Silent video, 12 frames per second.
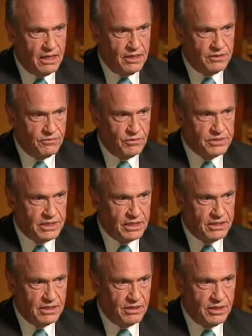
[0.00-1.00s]
As far
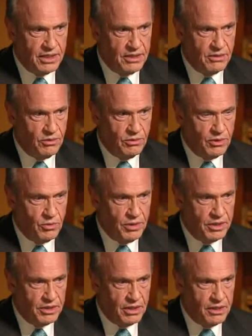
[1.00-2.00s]
as I can tell, he had
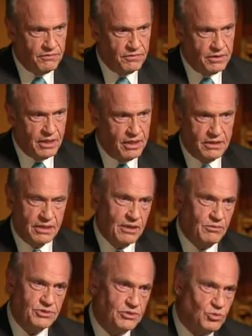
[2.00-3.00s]
only one confidant,
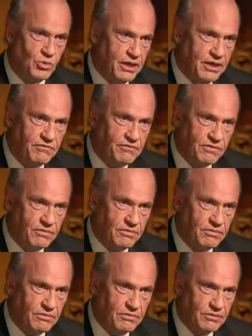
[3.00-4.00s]
and that was his wife.
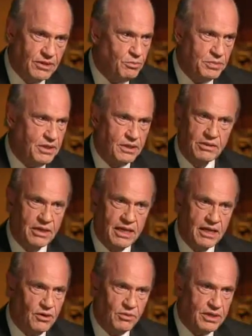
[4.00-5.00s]
Didn't
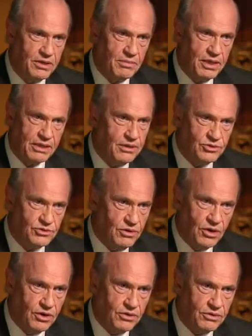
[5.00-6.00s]
particularly care what anybody
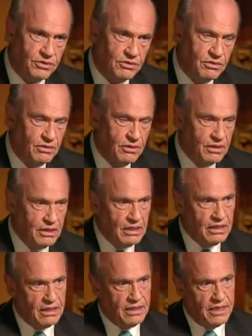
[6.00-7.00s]
else thought.
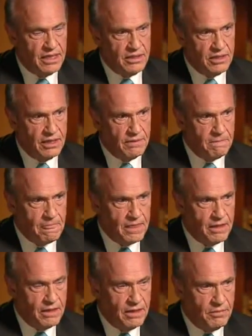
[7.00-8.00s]
And yet,
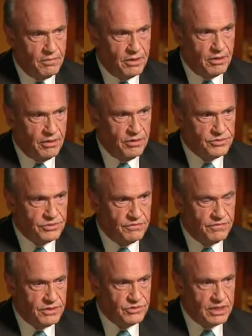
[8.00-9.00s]

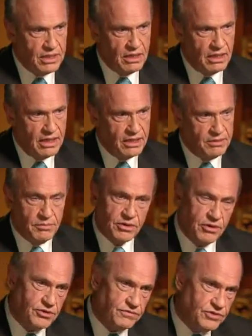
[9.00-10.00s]
because of his intellect
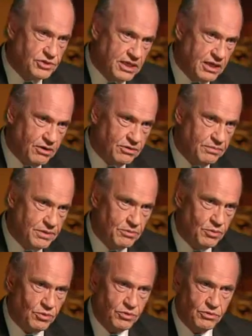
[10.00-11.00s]
and because of his character,
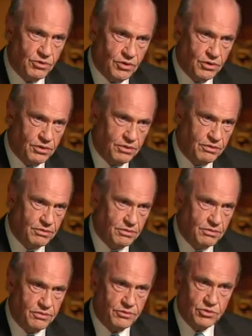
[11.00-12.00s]
people were drawn
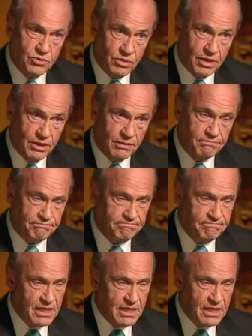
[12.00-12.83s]
to him.